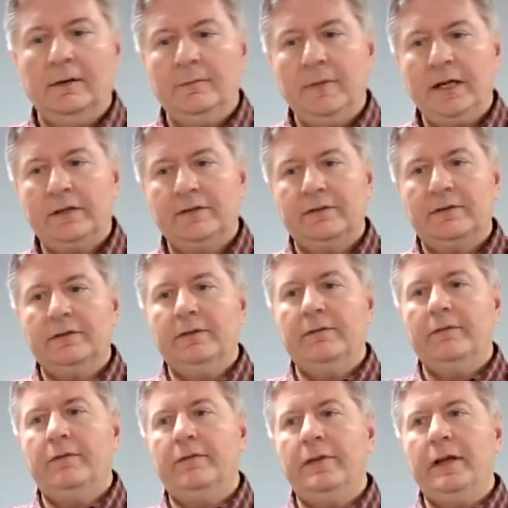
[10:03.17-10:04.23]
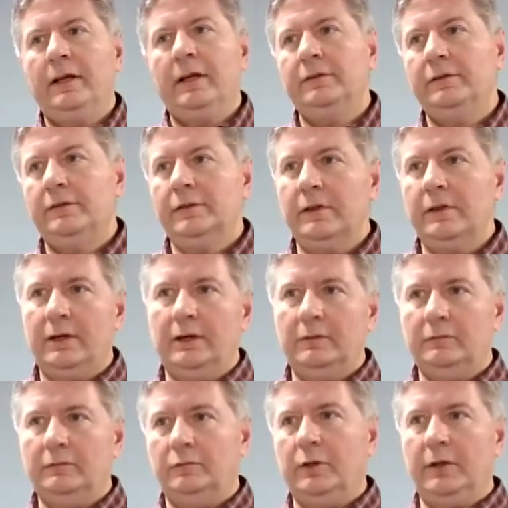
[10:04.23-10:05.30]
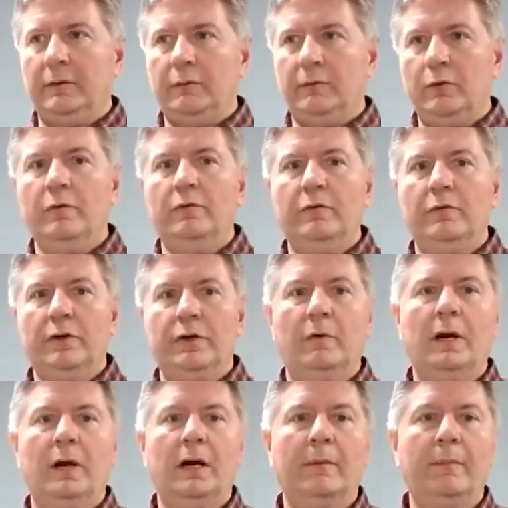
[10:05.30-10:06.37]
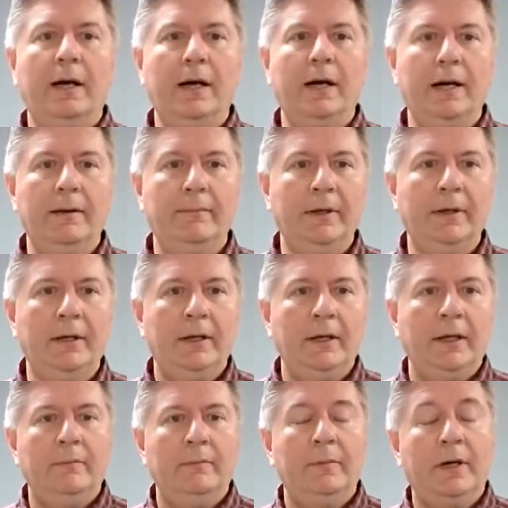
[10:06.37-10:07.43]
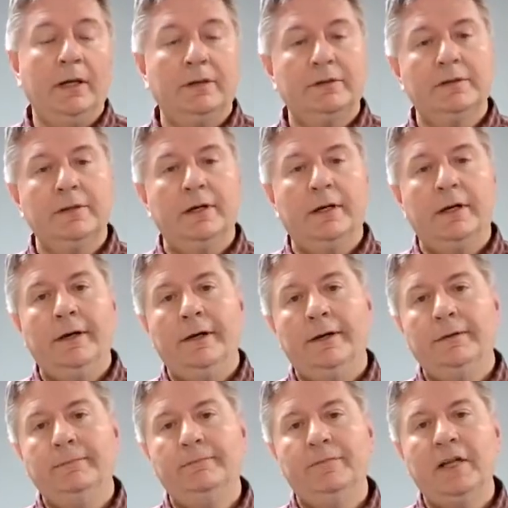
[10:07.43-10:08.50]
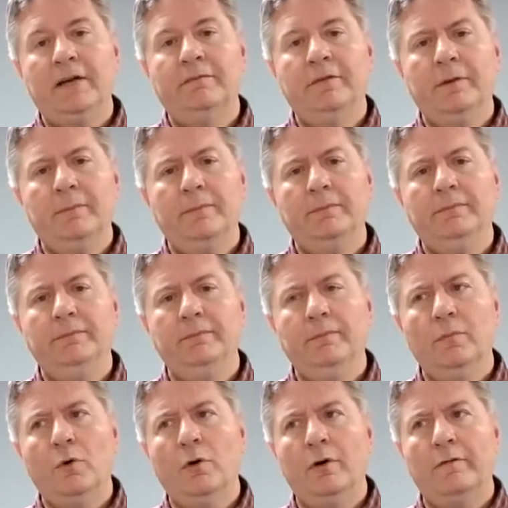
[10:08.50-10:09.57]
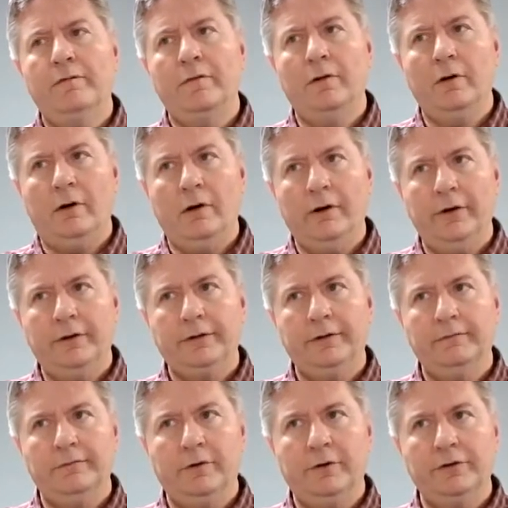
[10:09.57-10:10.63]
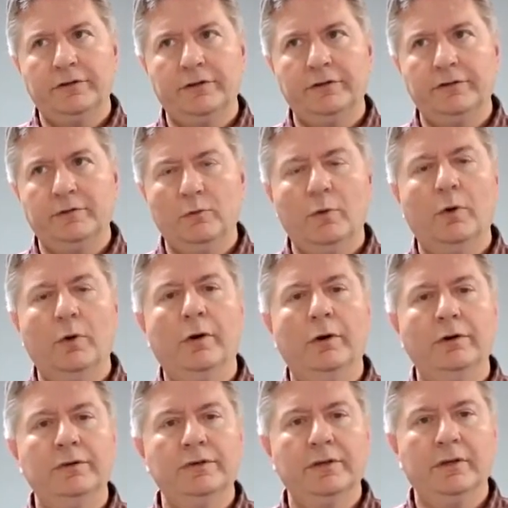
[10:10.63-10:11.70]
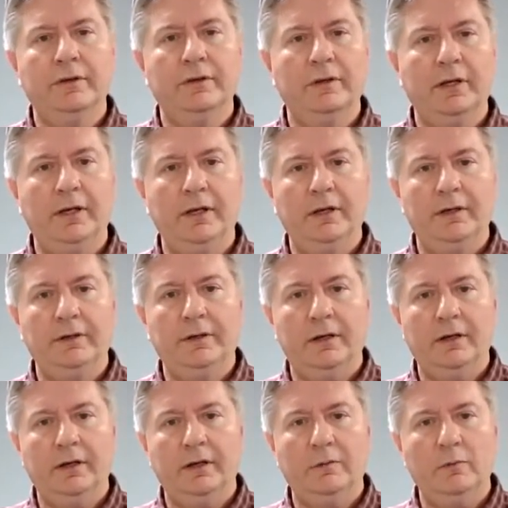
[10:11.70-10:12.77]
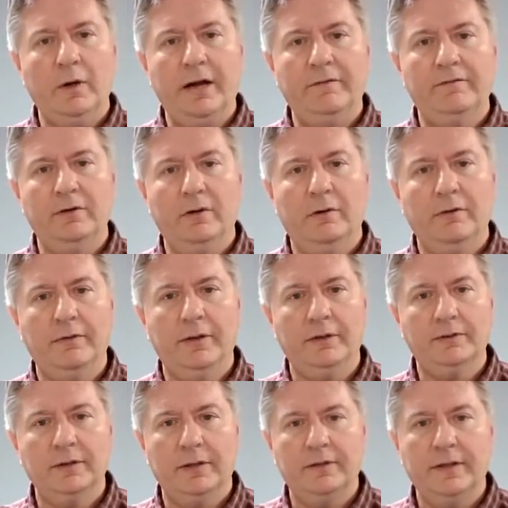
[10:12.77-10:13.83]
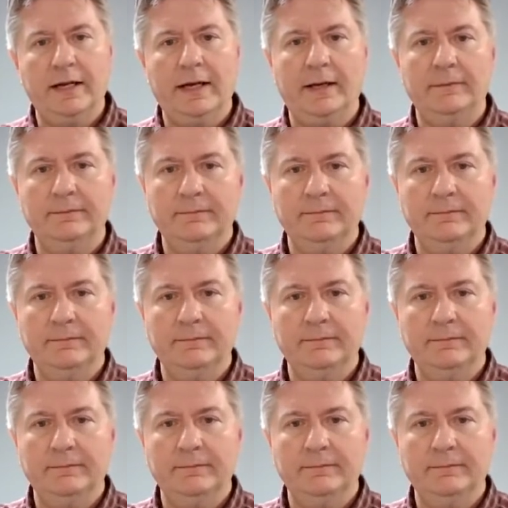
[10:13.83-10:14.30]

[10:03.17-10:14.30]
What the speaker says: makes things really move when you walk by them. But it's definitely more for art versus words and wave flow, things like that.